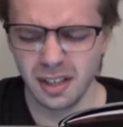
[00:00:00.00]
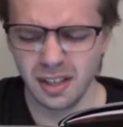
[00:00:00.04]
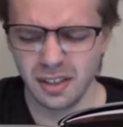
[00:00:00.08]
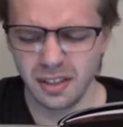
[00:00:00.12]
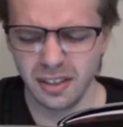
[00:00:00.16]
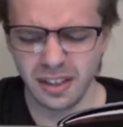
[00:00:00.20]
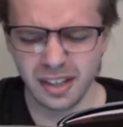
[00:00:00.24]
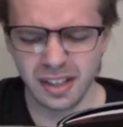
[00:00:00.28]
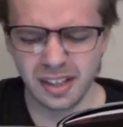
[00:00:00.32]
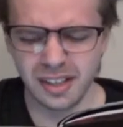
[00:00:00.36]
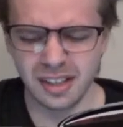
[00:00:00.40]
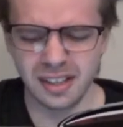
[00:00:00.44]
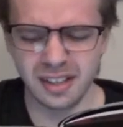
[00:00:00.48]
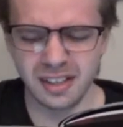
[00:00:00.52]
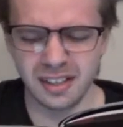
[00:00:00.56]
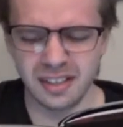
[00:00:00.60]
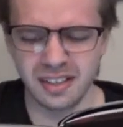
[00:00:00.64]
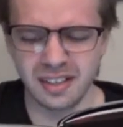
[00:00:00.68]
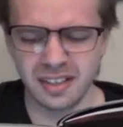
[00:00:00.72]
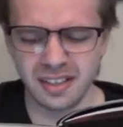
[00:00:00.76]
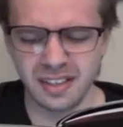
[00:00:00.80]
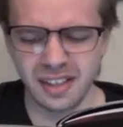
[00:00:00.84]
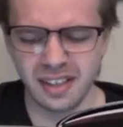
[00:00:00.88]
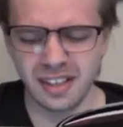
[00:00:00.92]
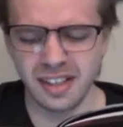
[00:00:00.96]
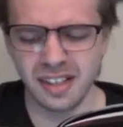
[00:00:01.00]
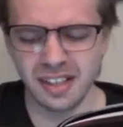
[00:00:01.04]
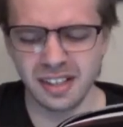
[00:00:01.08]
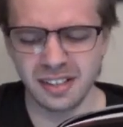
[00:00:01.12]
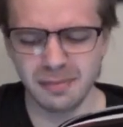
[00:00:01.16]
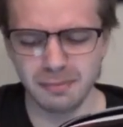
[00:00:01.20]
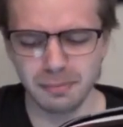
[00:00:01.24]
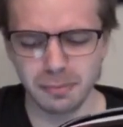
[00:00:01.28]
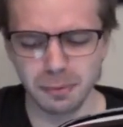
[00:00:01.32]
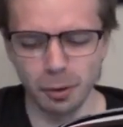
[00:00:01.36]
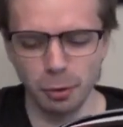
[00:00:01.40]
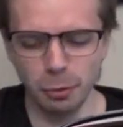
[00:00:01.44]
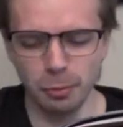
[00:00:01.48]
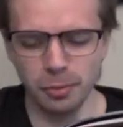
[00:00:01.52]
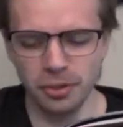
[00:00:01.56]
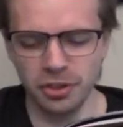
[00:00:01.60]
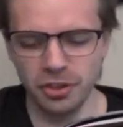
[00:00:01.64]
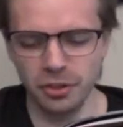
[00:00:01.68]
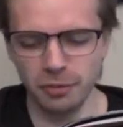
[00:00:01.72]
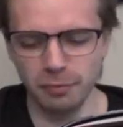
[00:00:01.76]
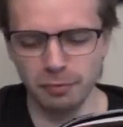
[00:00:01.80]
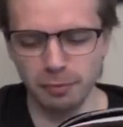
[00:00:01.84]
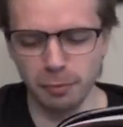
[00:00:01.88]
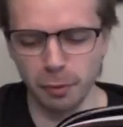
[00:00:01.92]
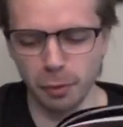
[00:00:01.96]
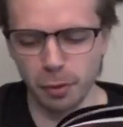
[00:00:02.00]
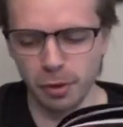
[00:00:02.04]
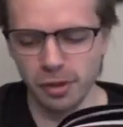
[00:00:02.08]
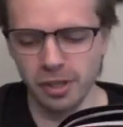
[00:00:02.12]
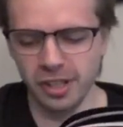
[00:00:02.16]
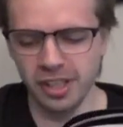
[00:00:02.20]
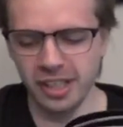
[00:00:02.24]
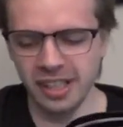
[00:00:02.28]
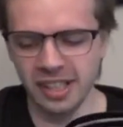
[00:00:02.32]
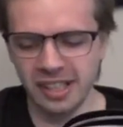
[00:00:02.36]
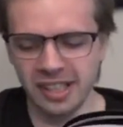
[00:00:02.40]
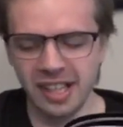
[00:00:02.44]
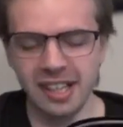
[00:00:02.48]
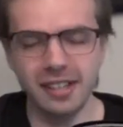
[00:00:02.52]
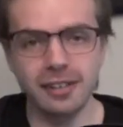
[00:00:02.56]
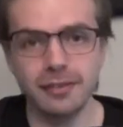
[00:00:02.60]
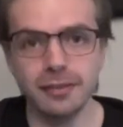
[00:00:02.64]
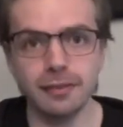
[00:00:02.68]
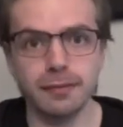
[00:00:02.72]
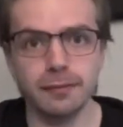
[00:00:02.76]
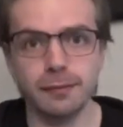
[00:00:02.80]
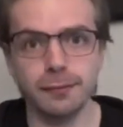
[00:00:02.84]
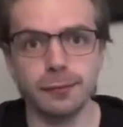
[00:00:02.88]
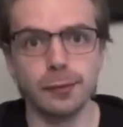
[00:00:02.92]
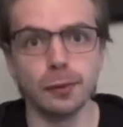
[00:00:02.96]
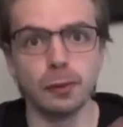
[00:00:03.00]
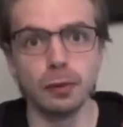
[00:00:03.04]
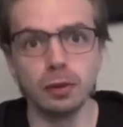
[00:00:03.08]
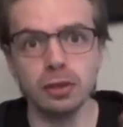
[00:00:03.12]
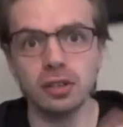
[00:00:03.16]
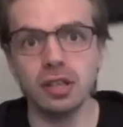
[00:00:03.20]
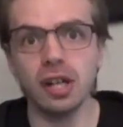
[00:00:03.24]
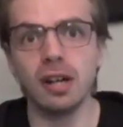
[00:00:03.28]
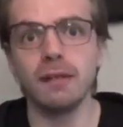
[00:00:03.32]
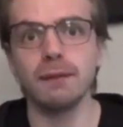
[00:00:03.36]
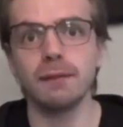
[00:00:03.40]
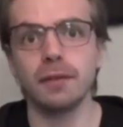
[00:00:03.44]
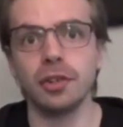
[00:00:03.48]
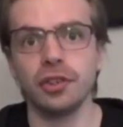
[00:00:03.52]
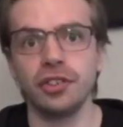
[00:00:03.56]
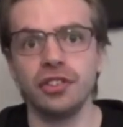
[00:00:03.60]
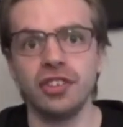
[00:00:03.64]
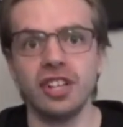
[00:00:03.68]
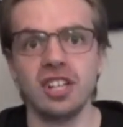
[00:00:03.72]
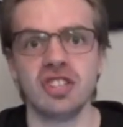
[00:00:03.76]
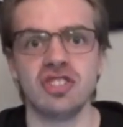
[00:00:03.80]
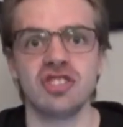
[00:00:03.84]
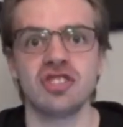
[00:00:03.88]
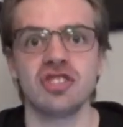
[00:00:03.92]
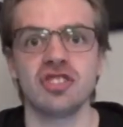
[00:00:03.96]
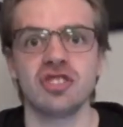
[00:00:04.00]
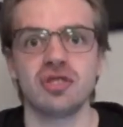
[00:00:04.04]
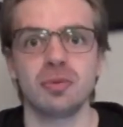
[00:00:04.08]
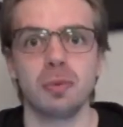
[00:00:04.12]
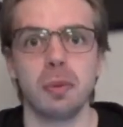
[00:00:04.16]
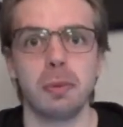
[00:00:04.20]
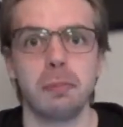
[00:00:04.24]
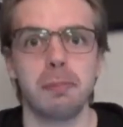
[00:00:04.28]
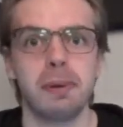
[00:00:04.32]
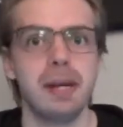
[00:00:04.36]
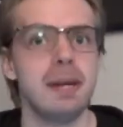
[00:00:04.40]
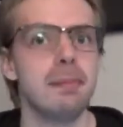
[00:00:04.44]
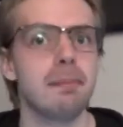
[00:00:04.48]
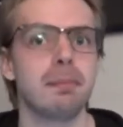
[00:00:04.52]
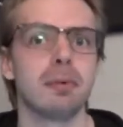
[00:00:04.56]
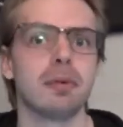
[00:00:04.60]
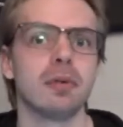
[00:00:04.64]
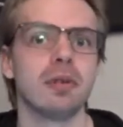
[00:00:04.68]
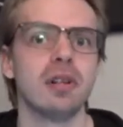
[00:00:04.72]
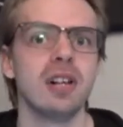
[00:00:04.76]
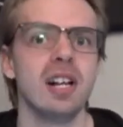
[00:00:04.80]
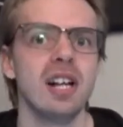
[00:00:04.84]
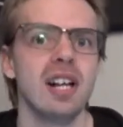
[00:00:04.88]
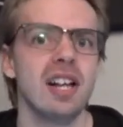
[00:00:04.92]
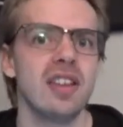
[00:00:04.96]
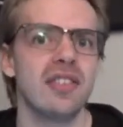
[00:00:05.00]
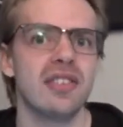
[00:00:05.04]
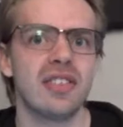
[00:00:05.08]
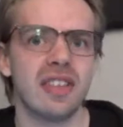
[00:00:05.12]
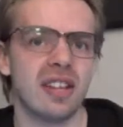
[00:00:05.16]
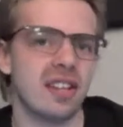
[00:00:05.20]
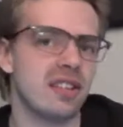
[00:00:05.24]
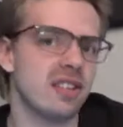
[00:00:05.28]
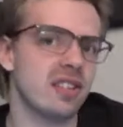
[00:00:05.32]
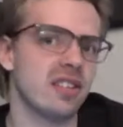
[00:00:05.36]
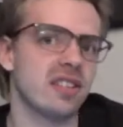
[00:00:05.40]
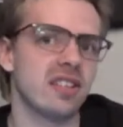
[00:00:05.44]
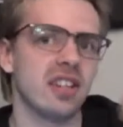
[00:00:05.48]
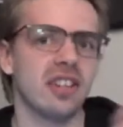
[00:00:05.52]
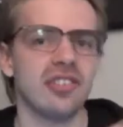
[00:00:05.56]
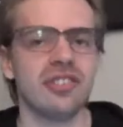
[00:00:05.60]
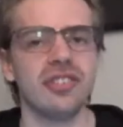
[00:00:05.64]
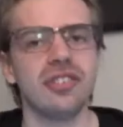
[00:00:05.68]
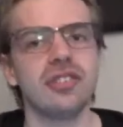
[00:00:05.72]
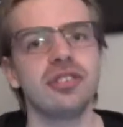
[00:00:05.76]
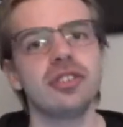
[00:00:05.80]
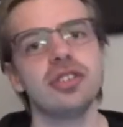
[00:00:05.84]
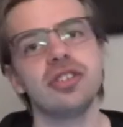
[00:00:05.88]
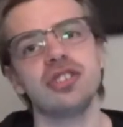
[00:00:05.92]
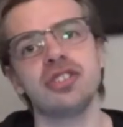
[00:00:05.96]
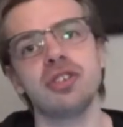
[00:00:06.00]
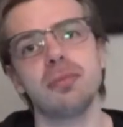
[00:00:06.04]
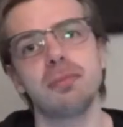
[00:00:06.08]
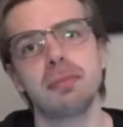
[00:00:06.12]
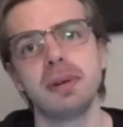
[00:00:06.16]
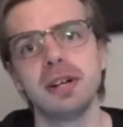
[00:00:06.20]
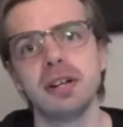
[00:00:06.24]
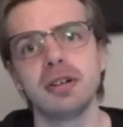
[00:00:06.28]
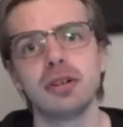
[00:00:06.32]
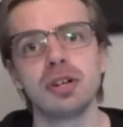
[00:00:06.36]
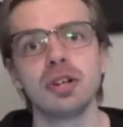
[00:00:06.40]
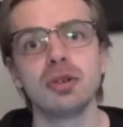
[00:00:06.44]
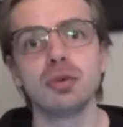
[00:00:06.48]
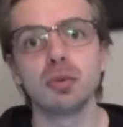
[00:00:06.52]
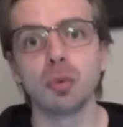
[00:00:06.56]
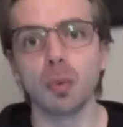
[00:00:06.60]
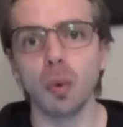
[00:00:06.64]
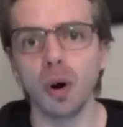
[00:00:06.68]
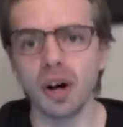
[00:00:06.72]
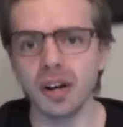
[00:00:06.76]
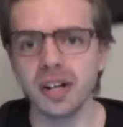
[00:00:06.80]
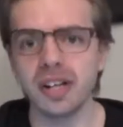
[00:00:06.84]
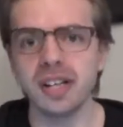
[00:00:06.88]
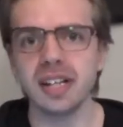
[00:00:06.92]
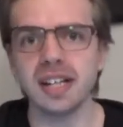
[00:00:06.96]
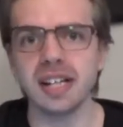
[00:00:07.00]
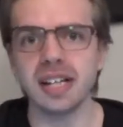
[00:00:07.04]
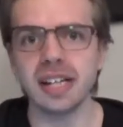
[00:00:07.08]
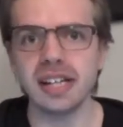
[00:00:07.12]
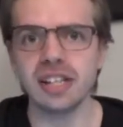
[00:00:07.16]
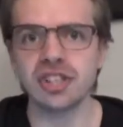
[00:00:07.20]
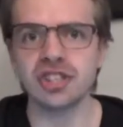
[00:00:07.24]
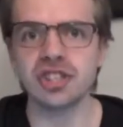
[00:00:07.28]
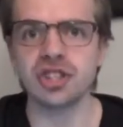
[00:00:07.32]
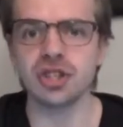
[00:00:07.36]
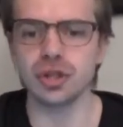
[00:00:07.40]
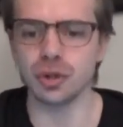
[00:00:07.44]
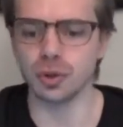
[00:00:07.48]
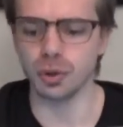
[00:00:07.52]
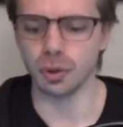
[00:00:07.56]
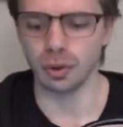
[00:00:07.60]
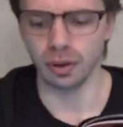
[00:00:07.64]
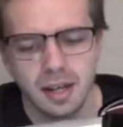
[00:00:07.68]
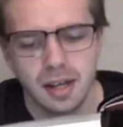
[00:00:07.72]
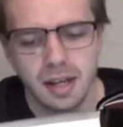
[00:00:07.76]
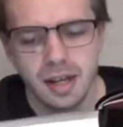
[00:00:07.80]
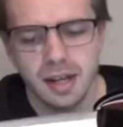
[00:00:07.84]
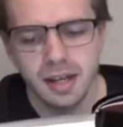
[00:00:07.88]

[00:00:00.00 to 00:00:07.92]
That he had moments of mourning and had full conversations with people that doesn't just appear in one issue.